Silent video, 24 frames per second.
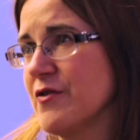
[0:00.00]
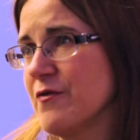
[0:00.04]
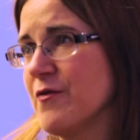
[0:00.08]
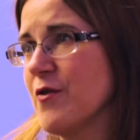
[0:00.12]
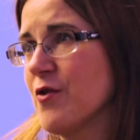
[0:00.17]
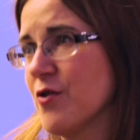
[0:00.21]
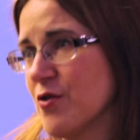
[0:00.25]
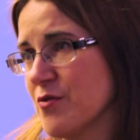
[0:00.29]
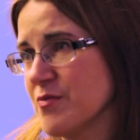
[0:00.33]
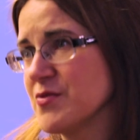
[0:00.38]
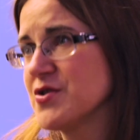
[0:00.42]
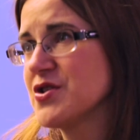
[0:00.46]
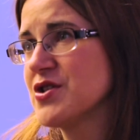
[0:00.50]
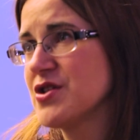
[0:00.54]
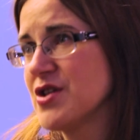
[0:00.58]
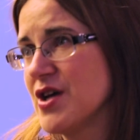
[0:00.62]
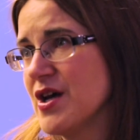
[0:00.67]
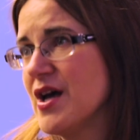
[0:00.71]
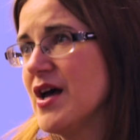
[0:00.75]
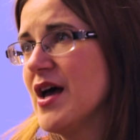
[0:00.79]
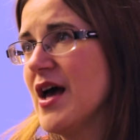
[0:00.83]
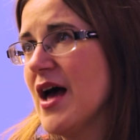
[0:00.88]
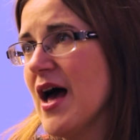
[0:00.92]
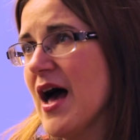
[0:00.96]
reforms,
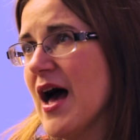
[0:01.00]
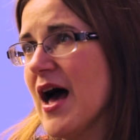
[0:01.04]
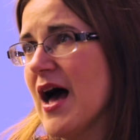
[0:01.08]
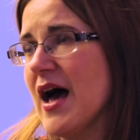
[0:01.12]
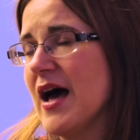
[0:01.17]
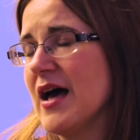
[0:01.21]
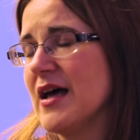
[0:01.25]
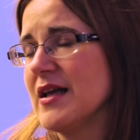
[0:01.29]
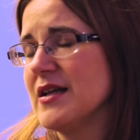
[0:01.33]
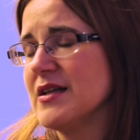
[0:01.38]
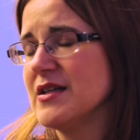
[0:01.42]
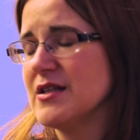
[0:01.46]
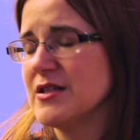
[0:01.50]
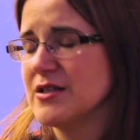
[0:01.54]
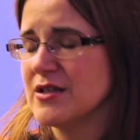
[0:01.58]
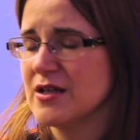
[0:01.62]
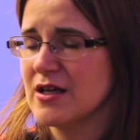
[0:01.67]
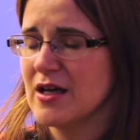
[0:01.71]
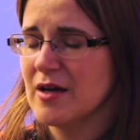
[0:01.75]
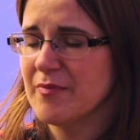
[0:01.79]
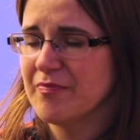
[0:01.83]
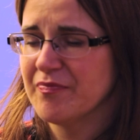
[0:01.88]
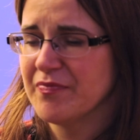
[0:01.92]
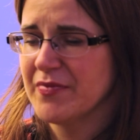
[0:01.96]
and
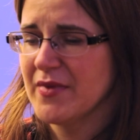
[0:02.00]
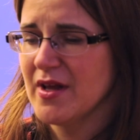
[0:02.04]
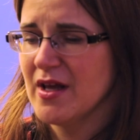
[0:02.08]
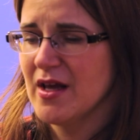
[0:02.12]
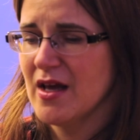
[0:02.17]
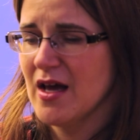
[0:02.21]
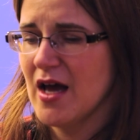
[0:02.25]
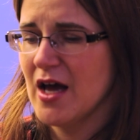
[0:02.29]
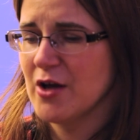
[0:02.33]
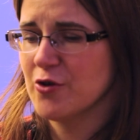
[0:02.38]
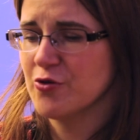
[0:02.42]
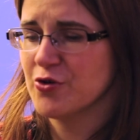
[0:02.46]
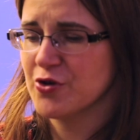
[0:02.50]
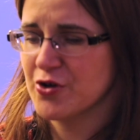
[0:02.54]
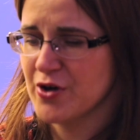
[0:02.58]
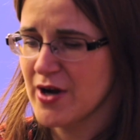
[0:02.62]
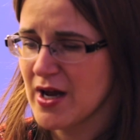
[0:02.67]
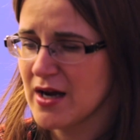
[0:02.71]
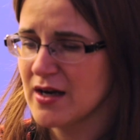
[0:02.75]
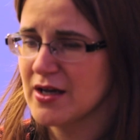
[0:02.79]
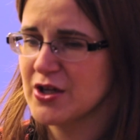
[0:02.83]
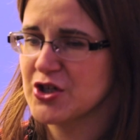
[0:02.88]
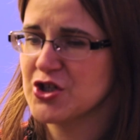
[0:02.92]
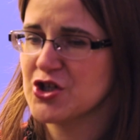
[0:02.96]
we
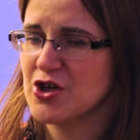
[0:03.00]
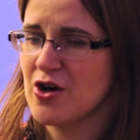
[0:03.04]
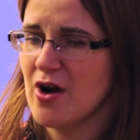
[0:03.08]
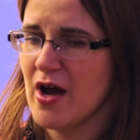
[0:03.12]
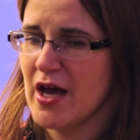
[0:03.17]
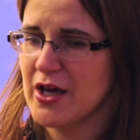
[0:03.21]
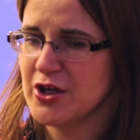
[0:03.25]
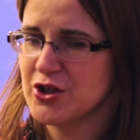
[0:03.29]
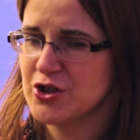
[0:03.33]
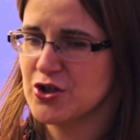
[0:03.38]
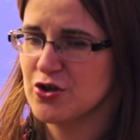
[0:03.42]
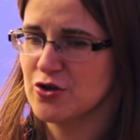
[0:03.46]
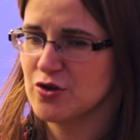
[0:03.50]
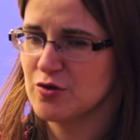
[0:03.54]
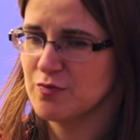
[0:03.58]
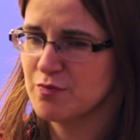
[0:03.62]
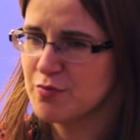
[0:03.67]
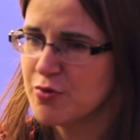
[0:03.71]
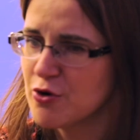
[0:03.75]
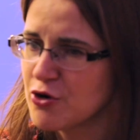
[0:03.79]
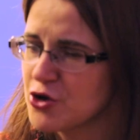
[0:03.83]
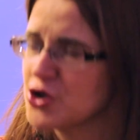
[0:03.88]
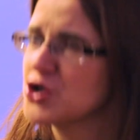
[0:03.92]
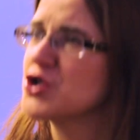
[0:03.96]
really try to
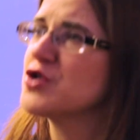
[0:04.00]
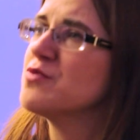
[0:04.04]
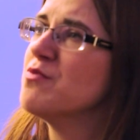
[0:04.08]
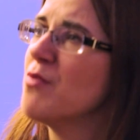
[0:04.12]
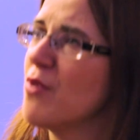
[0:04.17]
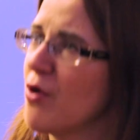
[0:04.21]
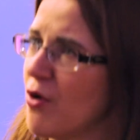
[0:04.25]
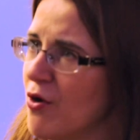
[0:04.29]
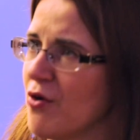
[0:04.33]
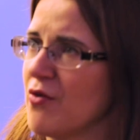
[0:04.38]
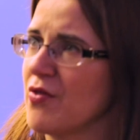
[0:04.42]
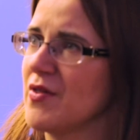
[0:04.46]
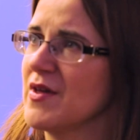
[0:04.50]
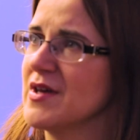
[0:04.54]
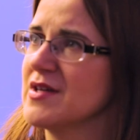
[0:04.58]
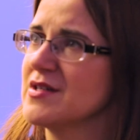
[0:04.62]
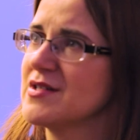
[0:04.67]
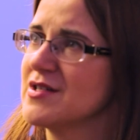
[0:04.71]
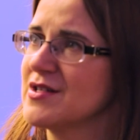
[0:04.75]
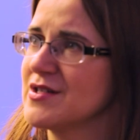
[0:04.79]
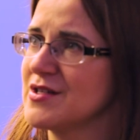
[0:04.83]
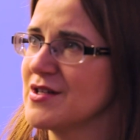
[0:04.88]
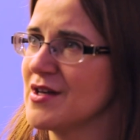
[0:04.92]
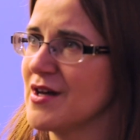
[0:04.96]
push more
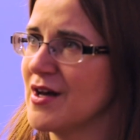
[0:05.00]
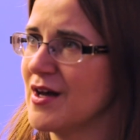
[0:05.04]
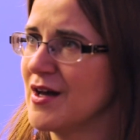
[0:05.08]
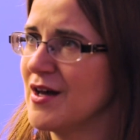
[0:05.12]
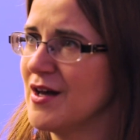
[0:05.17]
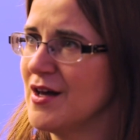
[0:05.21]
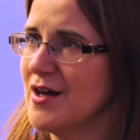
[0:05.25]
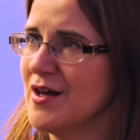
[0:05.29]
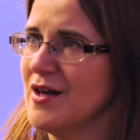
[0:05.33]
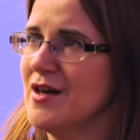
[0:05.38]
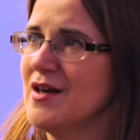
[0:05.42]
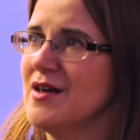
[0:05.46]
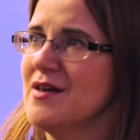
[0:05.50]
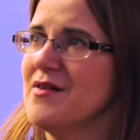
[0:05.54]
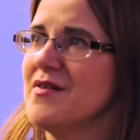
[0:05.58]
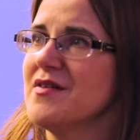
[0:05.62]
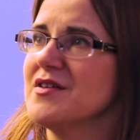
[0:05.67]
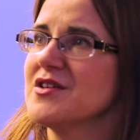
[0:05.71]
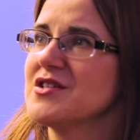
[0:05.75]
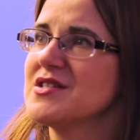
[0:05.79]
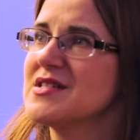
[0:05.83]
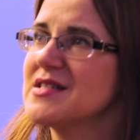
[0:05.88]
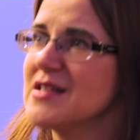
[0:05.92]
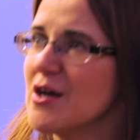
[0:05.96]
this
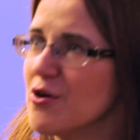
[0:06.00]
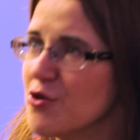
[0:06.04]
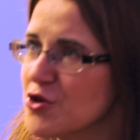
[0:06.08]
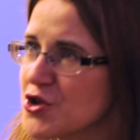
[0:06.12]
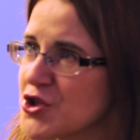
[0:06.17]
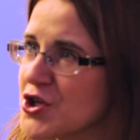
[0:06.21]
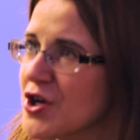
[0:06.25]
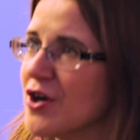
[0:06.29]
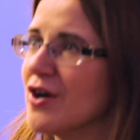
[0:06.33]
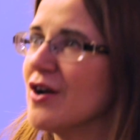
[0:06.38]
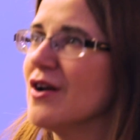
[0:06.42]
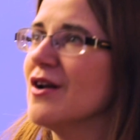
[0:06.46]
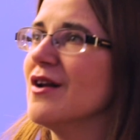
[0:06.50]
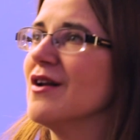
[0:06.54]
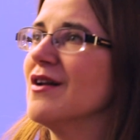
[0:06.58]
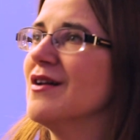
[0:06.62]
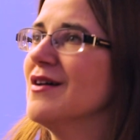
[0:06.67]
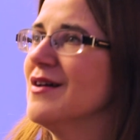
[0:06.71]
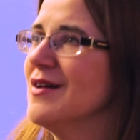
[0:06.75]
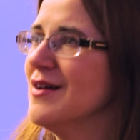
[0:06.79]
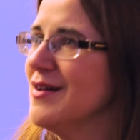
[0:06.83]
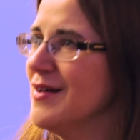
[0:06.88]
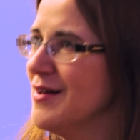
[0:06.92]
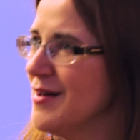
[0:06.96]
social
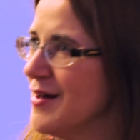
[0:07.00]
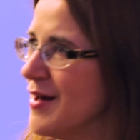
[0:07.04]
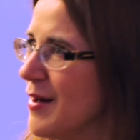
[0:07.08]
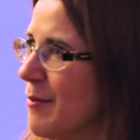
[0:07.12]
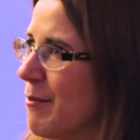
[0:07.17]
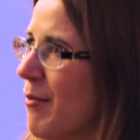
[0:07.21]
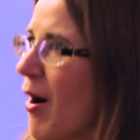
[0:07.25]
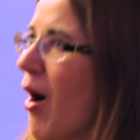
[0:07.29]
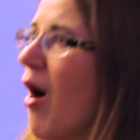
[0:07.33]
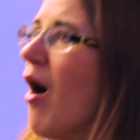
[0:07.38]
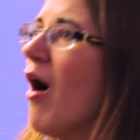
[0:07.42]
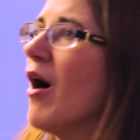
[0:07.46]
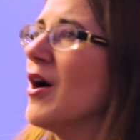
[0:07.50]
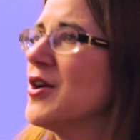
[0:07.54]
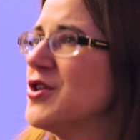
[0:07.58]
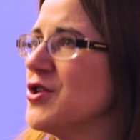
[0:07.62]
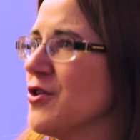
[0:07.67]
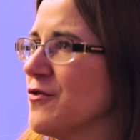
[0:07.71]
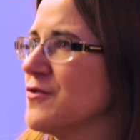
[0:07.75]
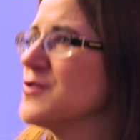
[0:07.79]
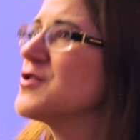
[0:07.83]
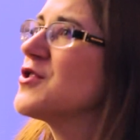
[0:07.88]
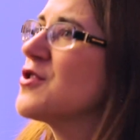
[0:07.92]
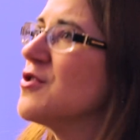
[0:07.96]

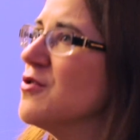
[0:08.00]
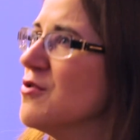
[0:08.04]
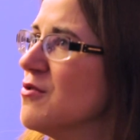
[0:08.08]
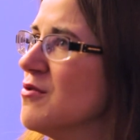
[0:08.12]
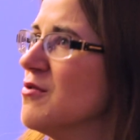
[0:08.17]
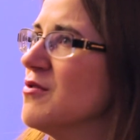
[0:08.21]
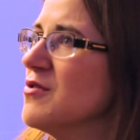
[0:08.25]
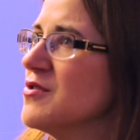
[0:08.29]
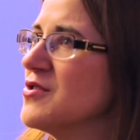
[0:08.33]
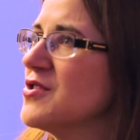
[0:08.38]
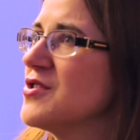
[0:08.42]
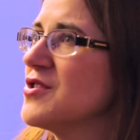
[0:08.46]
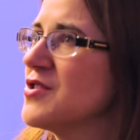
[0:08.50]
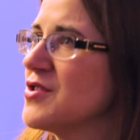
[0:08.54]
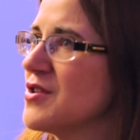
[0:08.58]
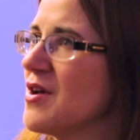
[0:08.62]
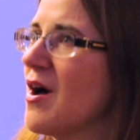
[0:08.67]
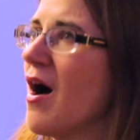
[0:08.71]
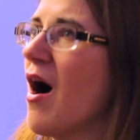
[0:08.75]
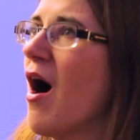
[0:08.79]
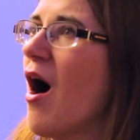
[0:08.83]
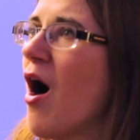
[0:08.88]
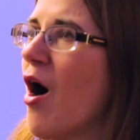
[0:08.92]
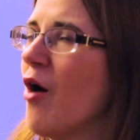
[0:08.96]
part of schools,
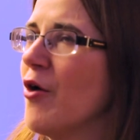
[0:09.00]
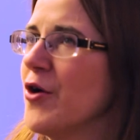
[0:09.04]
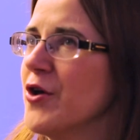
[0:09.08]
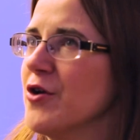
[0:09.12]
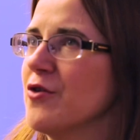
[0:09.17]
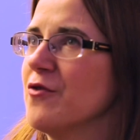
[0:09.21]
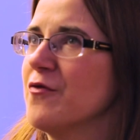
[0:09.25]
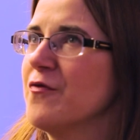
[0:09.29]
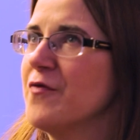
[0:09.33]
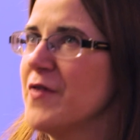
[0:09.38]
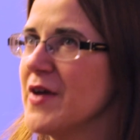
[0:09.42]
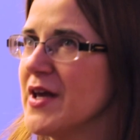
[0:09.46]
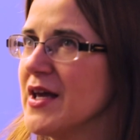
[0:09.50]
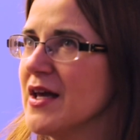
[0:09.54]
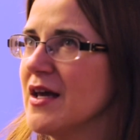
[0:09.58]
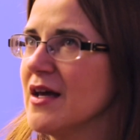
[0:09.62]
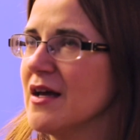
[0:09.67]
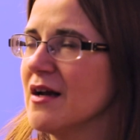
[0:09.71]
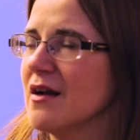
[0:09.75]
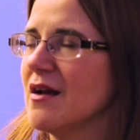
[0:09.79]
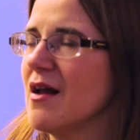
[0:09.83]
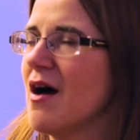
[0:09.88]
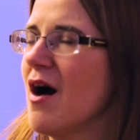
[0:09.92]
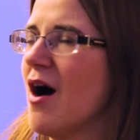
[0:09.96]
how you
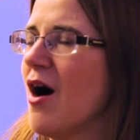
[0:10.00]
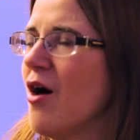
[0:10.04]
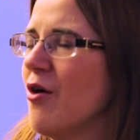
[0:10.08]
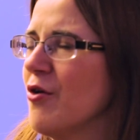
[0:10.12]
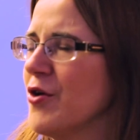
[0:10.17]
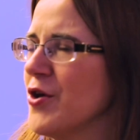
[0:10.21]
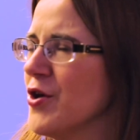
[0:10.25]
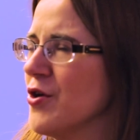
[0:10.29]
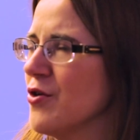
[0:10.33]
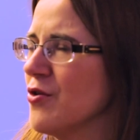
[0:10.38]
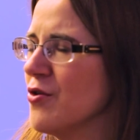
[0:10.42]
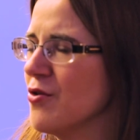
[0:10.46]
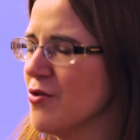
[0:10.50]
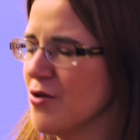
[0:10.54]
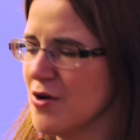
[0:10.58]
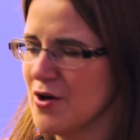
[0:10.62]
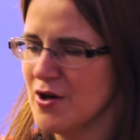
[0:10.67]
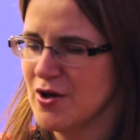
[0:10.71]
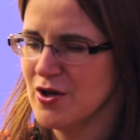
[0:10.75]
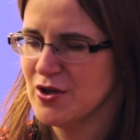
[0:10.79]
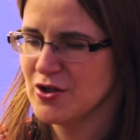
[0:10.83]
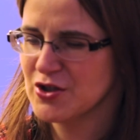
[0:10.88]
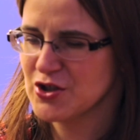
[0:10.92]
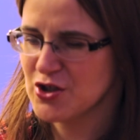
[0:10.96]
feel, how you
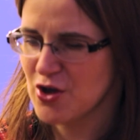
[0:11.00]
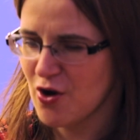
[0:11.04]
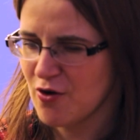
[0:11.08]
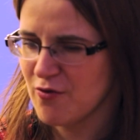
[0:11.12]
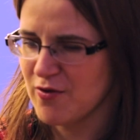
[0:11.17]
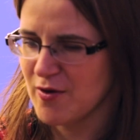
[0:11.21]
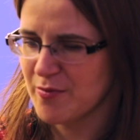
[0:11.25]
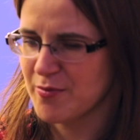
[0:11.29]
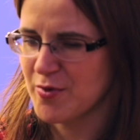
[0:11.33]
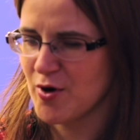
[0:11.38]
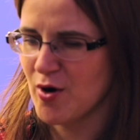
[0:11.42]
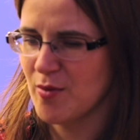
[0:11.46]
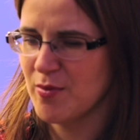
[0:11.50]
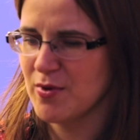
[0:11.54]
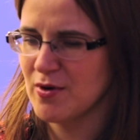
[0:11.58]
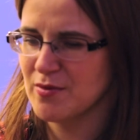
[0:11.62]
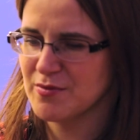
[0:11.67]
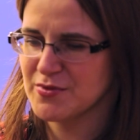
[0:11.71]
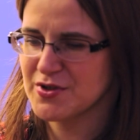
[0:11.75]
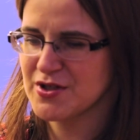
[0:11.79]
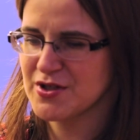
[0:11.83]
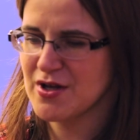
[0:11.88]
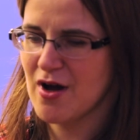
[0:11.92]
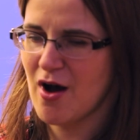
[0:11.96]
solve the
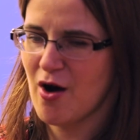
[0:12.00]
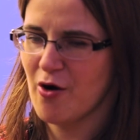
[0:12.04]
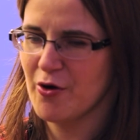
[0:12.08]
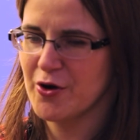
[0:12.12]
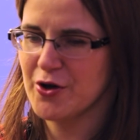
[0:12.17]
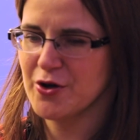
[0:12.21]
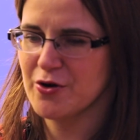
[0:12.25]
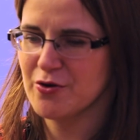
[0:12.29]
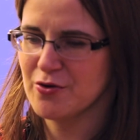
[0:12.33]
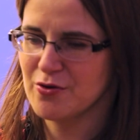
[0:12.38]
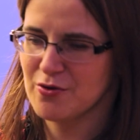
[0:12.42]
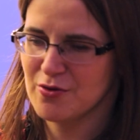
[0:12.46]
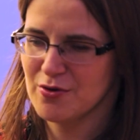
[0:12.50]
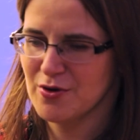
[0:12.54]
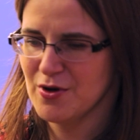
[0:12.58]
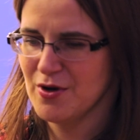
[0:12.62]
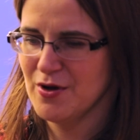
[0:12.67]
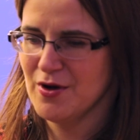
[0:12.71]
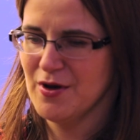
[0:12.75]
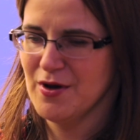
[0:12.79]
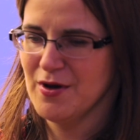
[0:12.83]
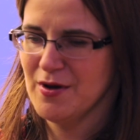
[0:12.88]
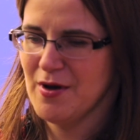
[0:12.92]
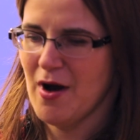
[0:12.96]
problems, how you
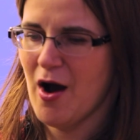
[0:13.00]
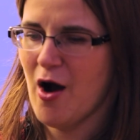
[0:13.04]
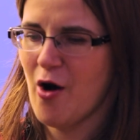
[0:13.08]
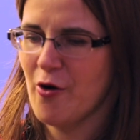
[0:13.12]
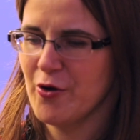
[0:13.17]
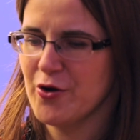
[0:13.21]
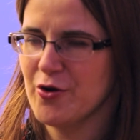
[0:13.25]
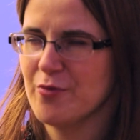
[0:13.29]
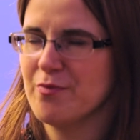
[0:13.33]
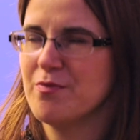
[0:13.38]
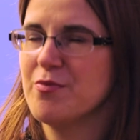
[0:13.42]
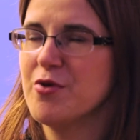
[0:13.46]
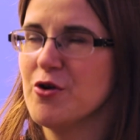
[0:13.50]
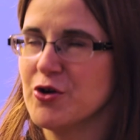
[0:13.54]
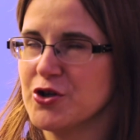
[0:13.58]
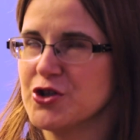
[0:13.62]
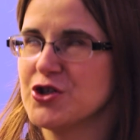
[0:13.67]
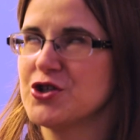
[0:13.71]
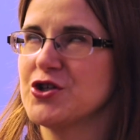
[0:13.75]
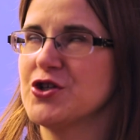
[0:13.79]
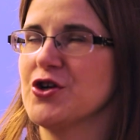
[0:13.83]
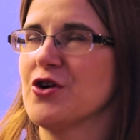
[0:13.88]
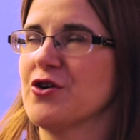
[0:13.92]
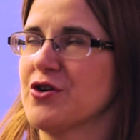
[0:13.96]
how you
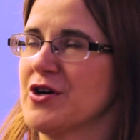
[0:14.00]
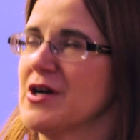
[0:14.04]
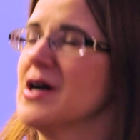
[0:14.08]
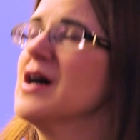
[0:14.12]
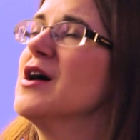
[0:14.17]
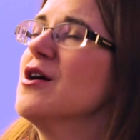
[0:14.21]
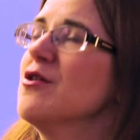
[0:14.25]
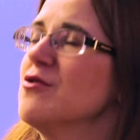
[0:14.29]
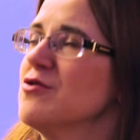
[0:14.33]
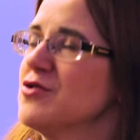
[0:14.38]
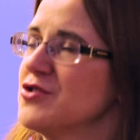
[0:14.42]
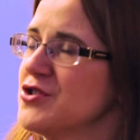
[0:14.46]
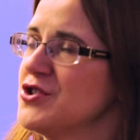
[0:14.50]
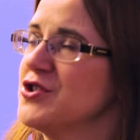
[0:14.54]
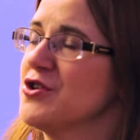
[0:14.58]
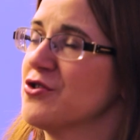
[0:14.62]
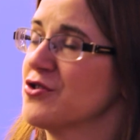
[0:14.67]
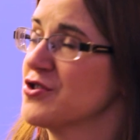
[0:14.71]
put your goals